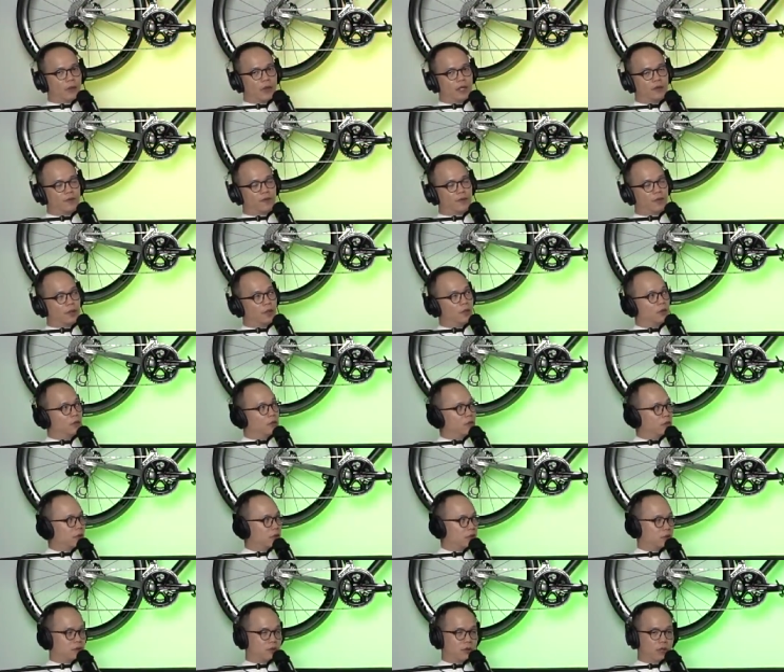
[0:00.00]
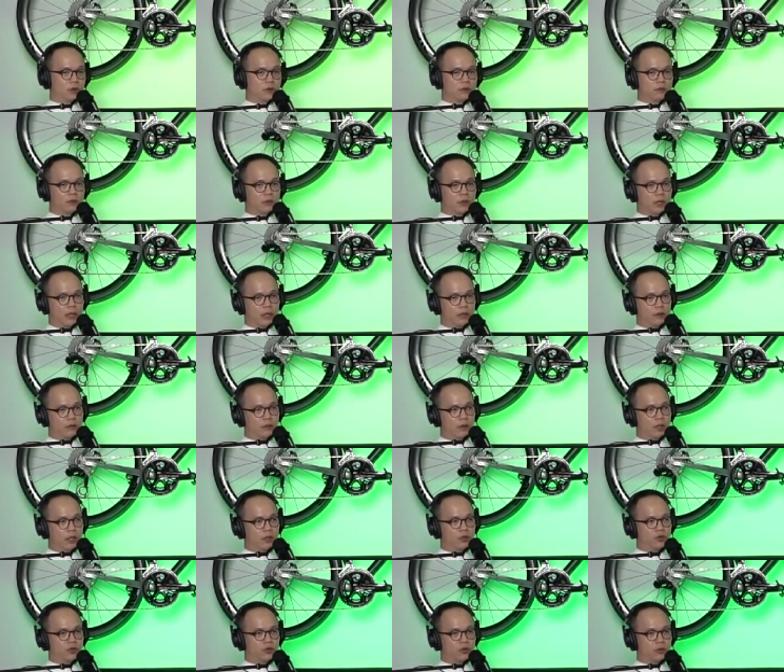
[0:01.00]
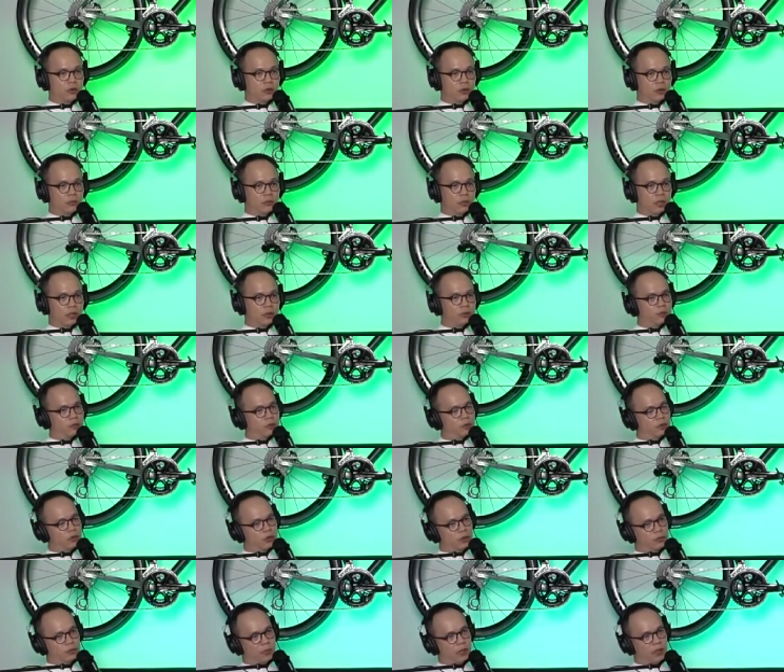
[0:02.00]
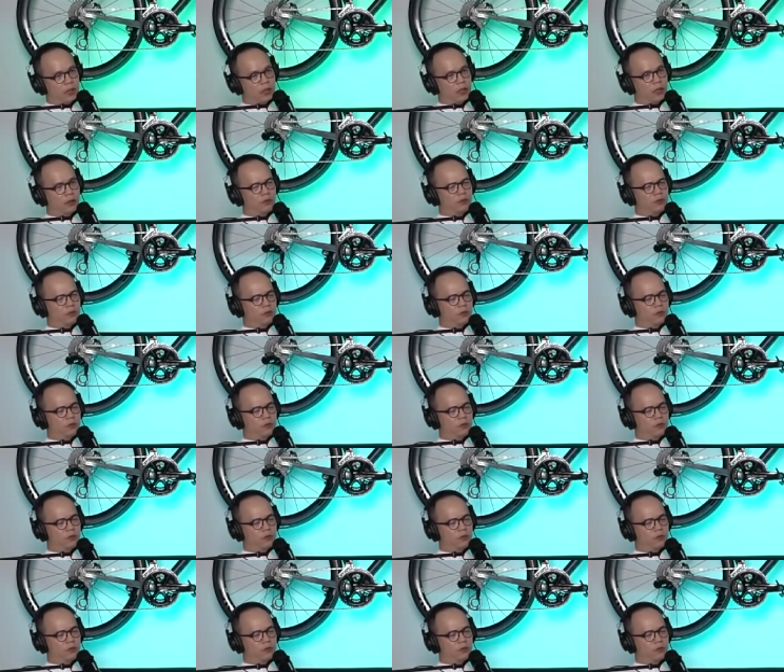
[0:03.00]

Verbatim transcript: if the look is what you like, you enjoy the bike, push the bike out,